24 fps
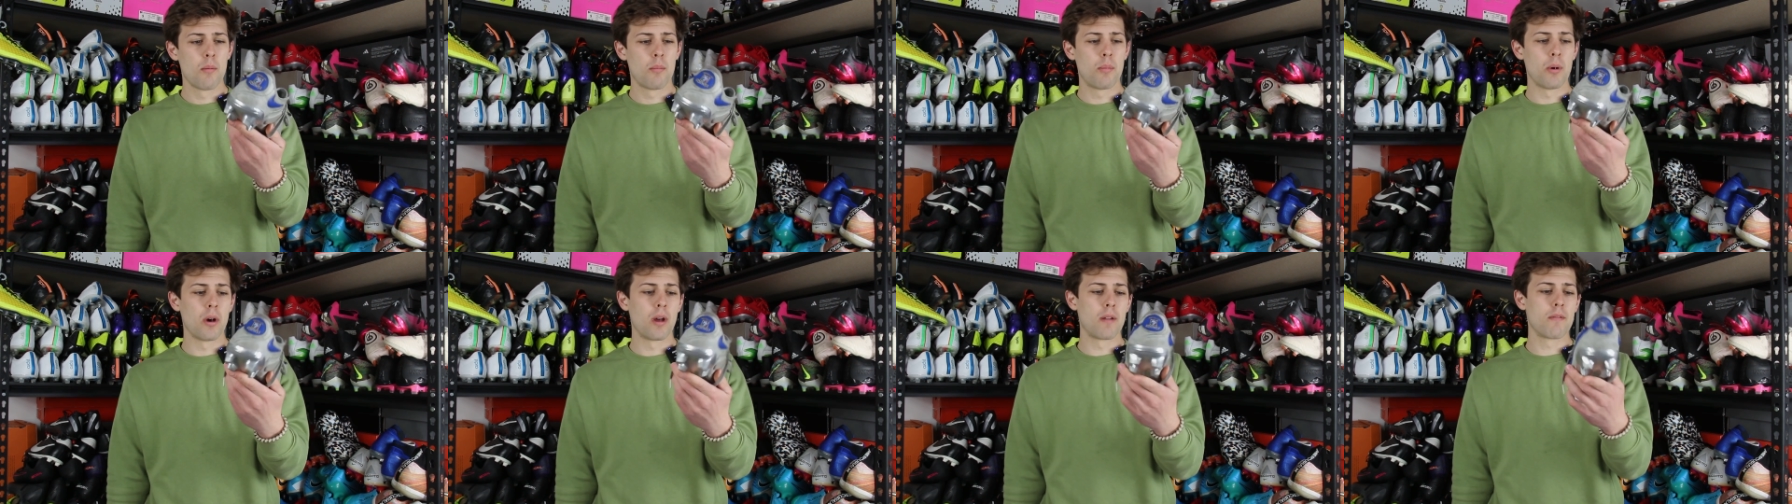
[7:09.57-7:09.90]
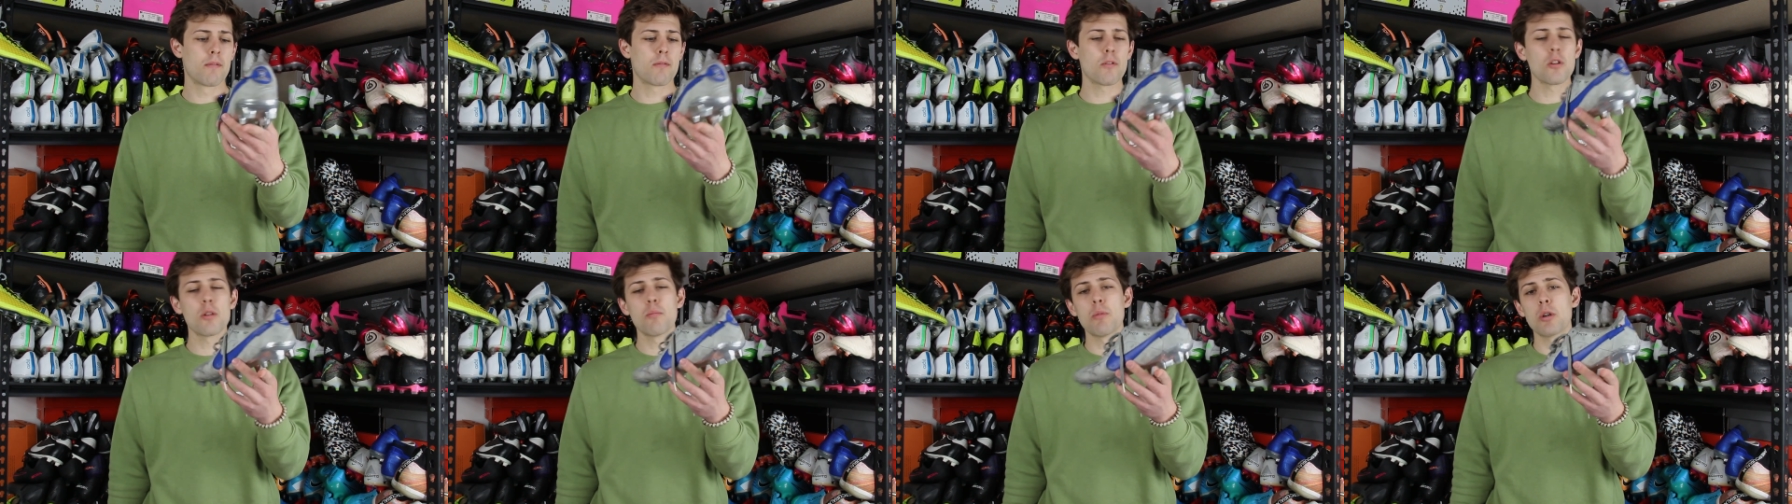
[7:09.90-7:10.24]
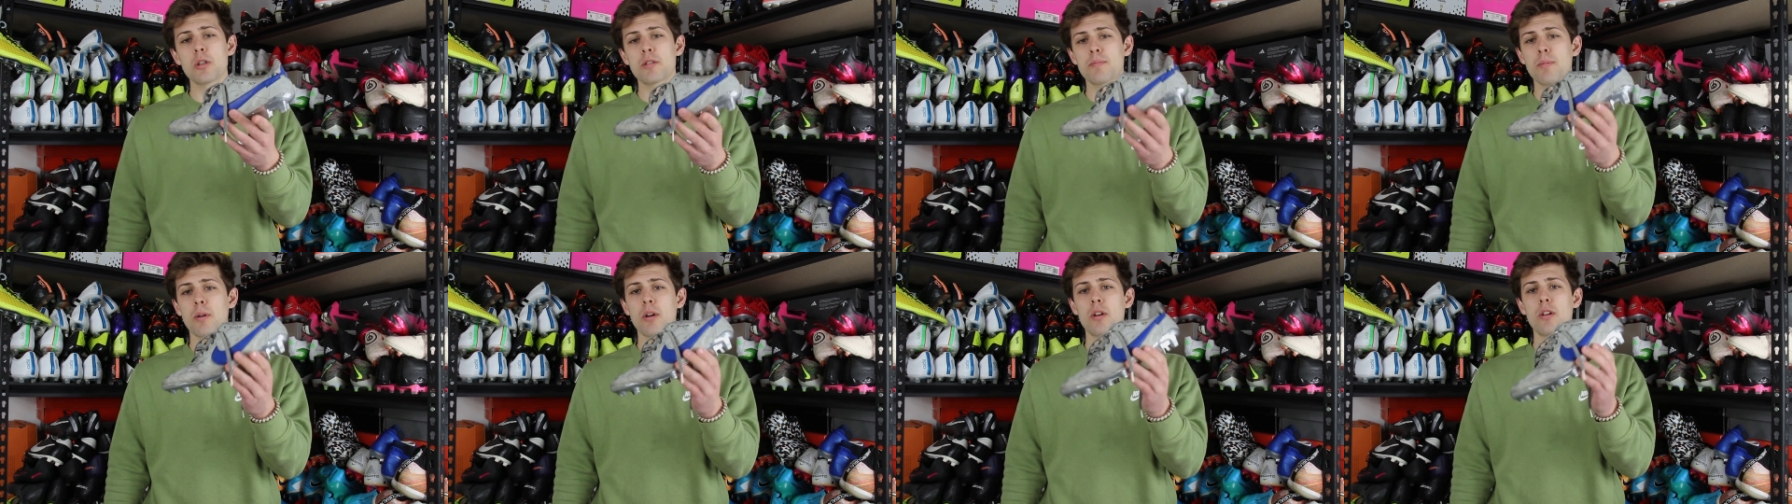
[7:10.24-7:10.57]
But for the
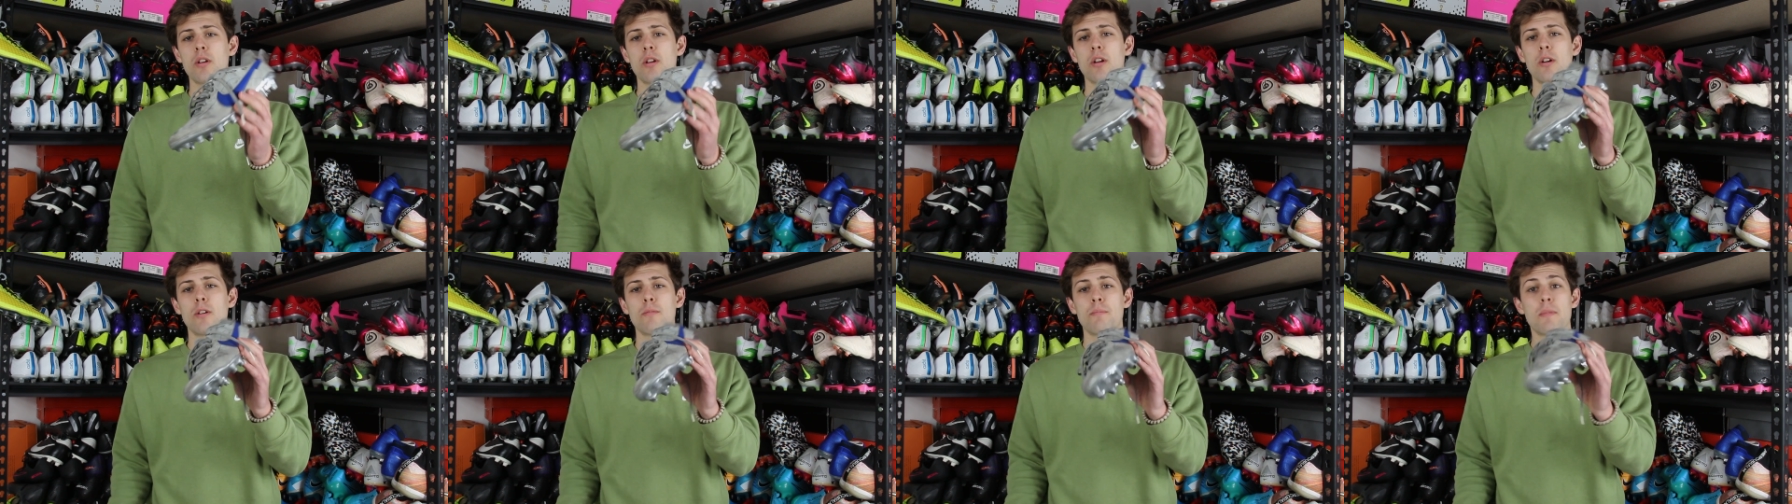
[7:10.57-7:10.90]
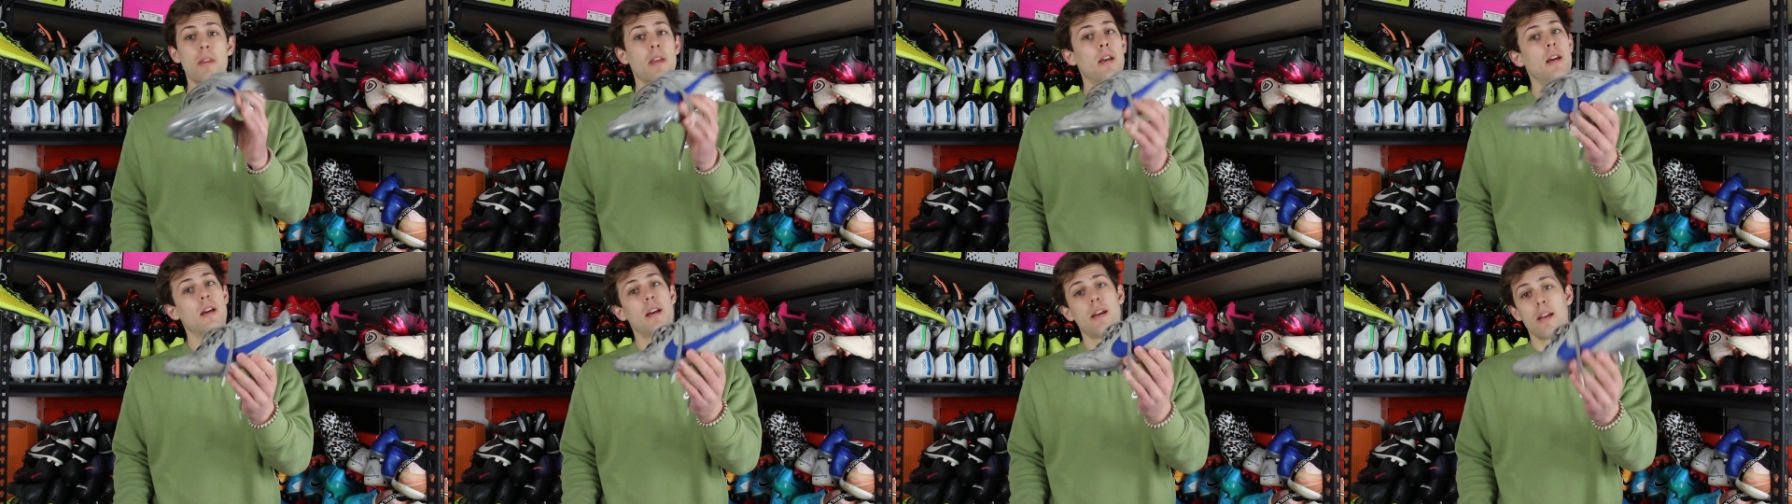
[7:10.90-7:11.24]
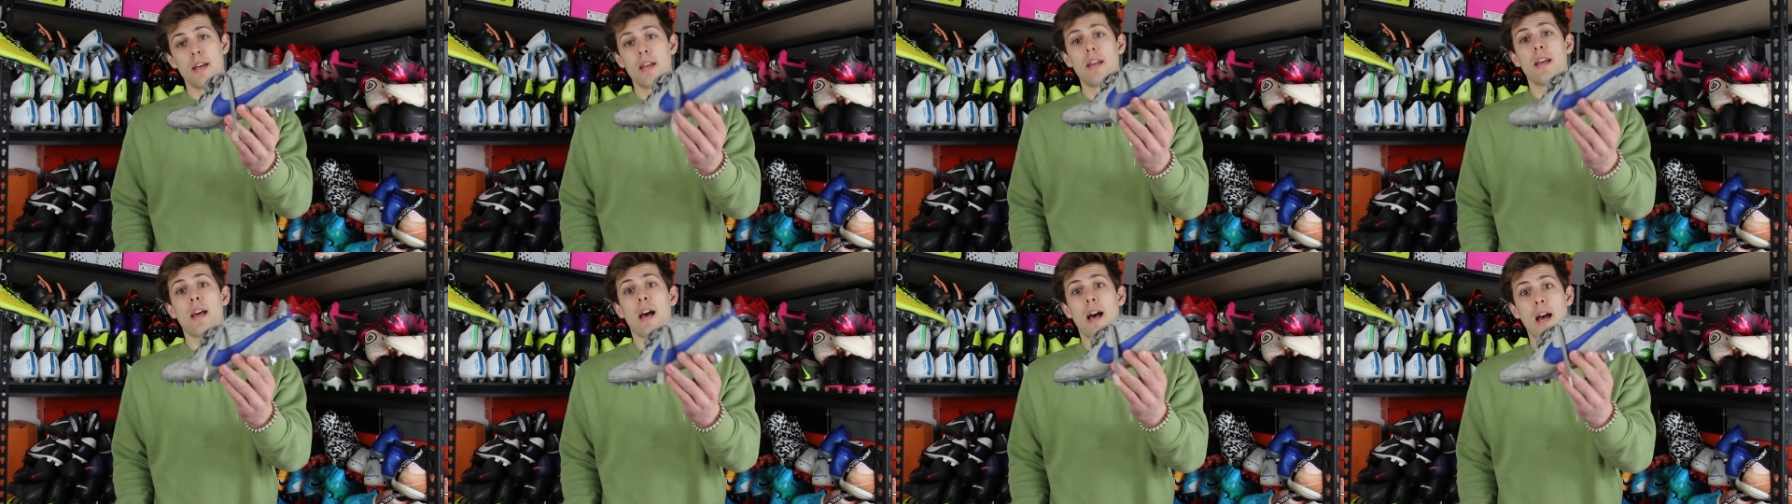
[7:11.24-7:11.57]
most part, you know,
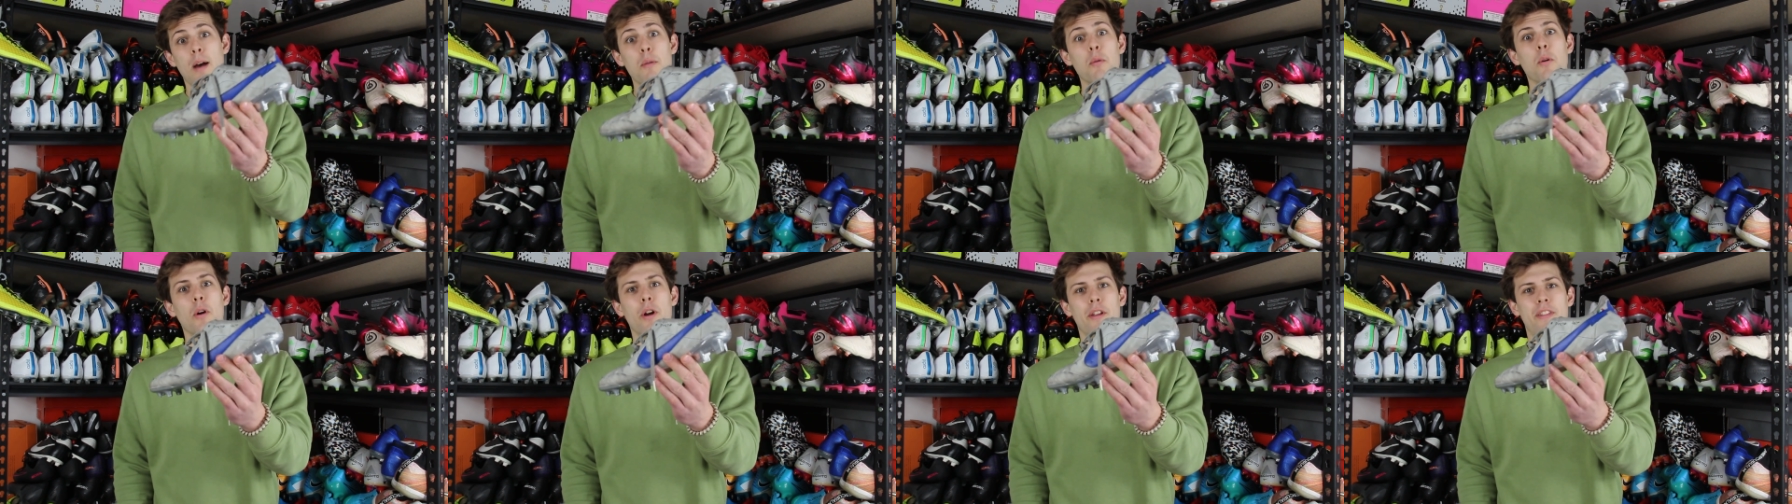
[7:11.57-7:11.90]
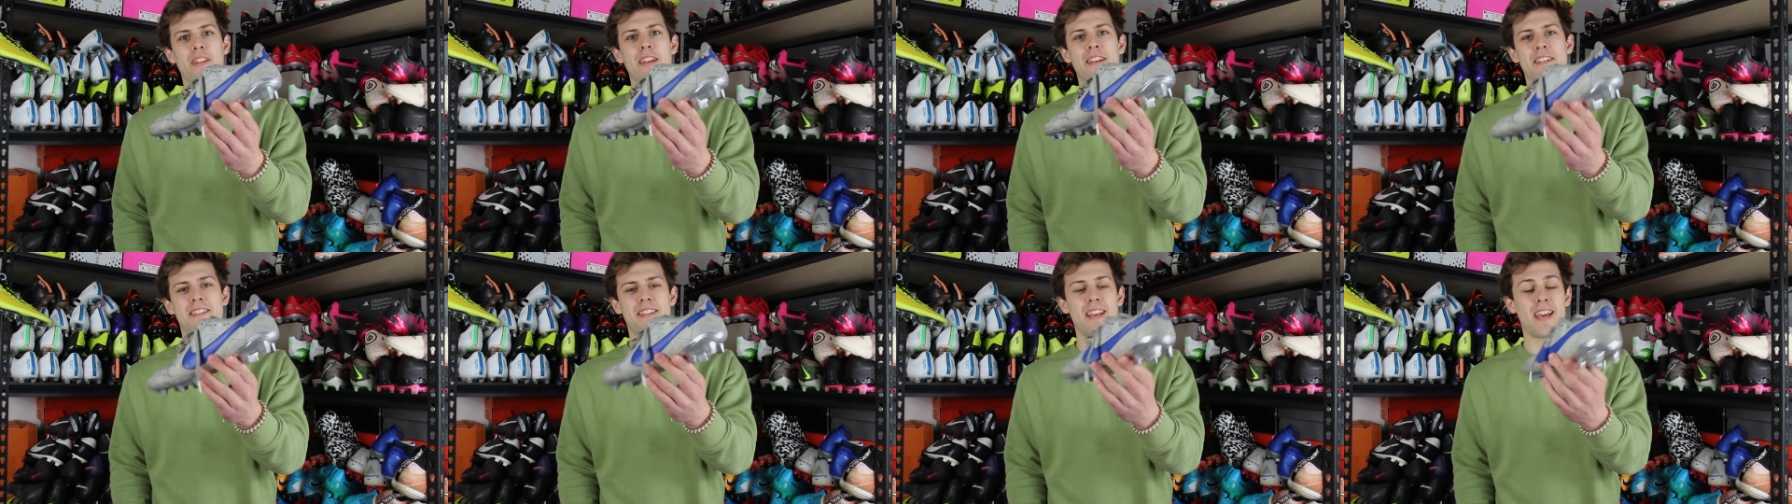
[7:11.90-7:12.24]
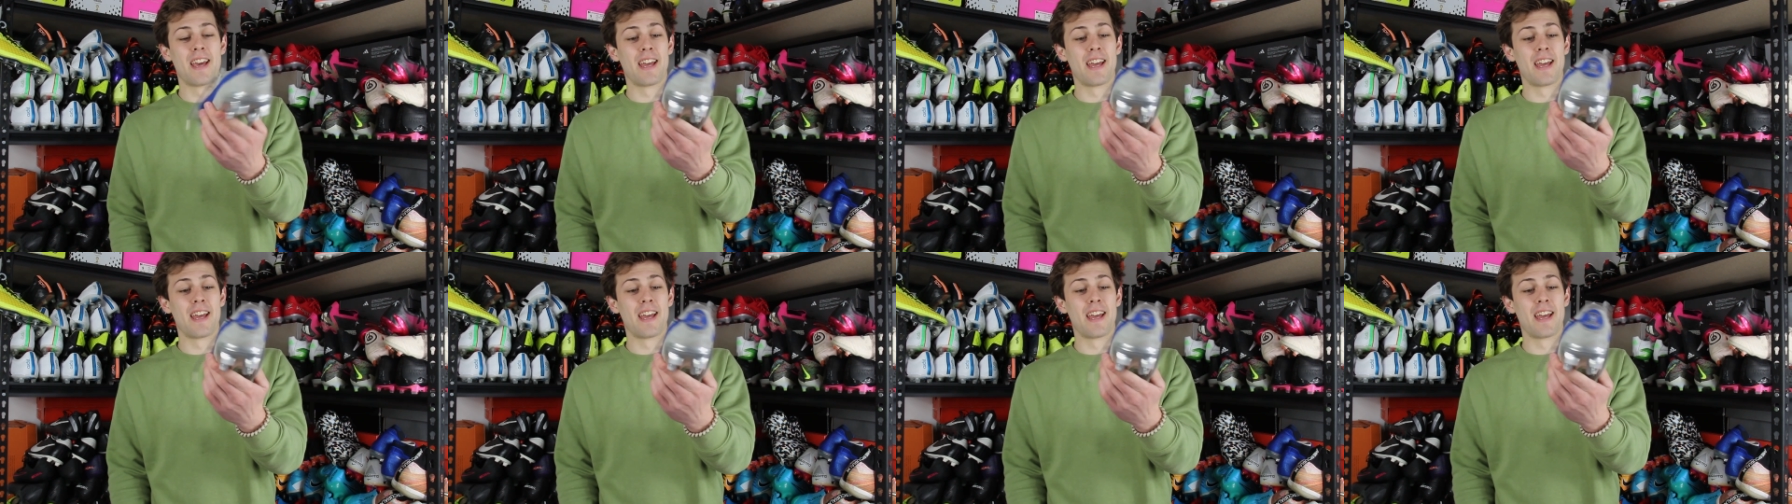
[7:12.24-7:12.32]
I wore these,